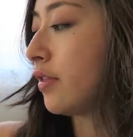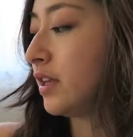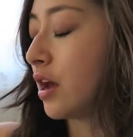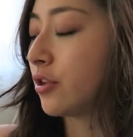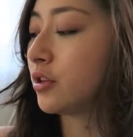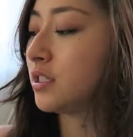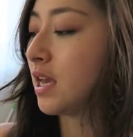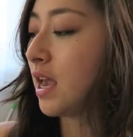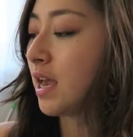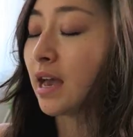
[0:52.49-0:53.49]
The other
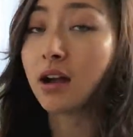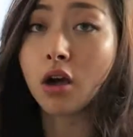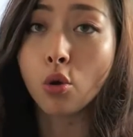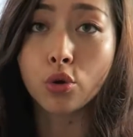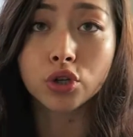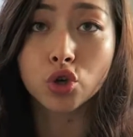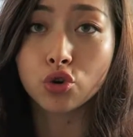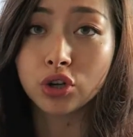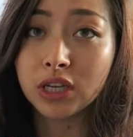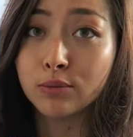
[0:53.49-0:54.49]
day I got orange
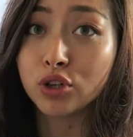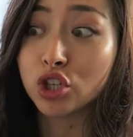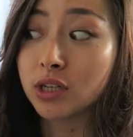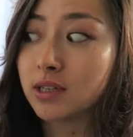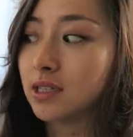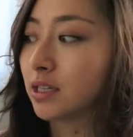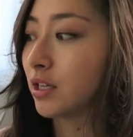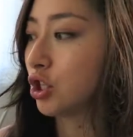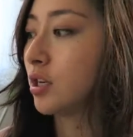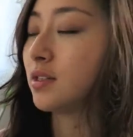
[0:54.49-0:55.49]
cream, which is
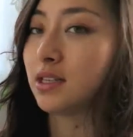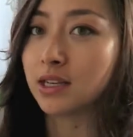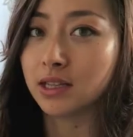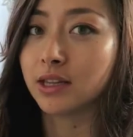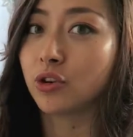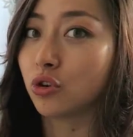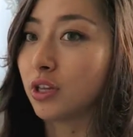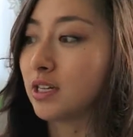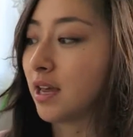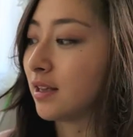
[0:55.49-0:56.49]
delicious. It
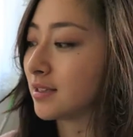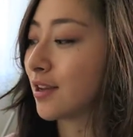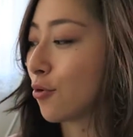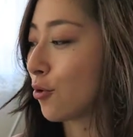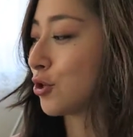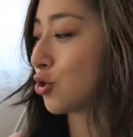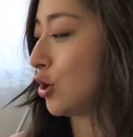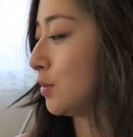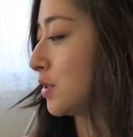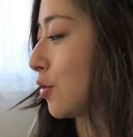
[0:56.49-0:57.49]
literally tastes like orange
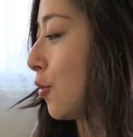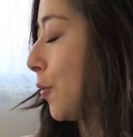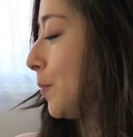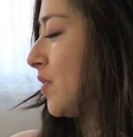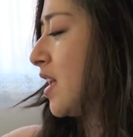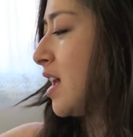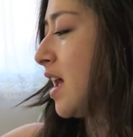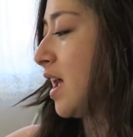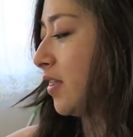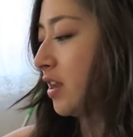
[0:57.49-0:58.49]
creamsicle.
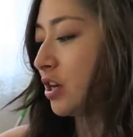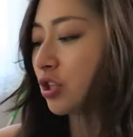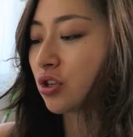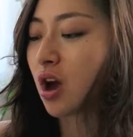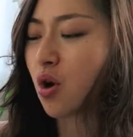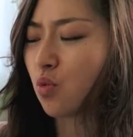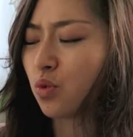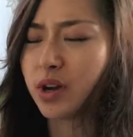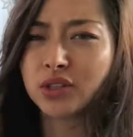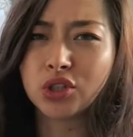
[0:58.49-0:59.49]
And then I just got
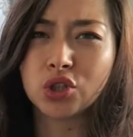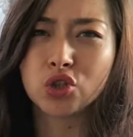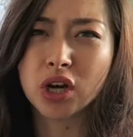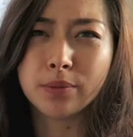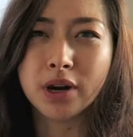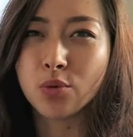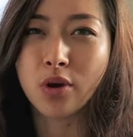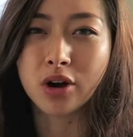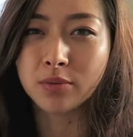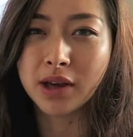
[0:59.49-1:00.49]
one strawberry
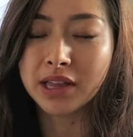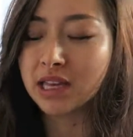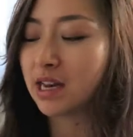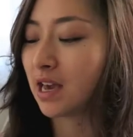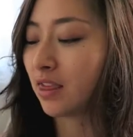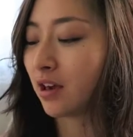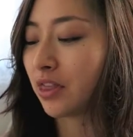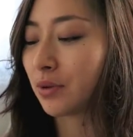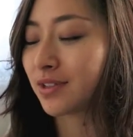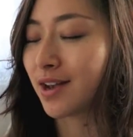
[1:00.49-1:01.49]
watermelon. I
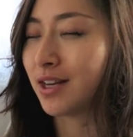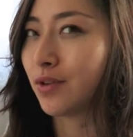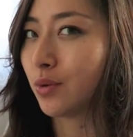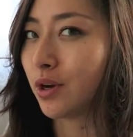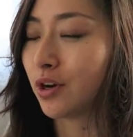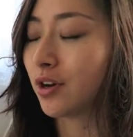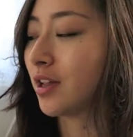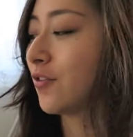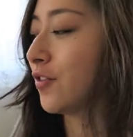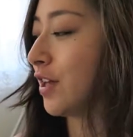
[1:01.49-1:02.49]
thought that was kind of a weird
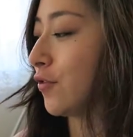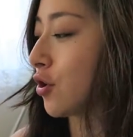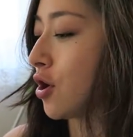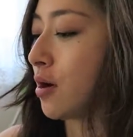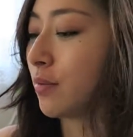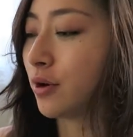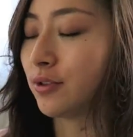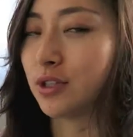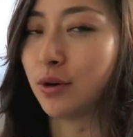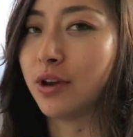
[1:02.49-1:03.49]
flavor combo,
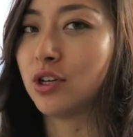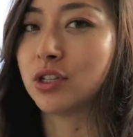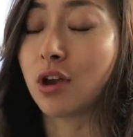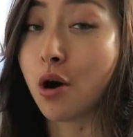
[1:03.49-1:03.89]
so I just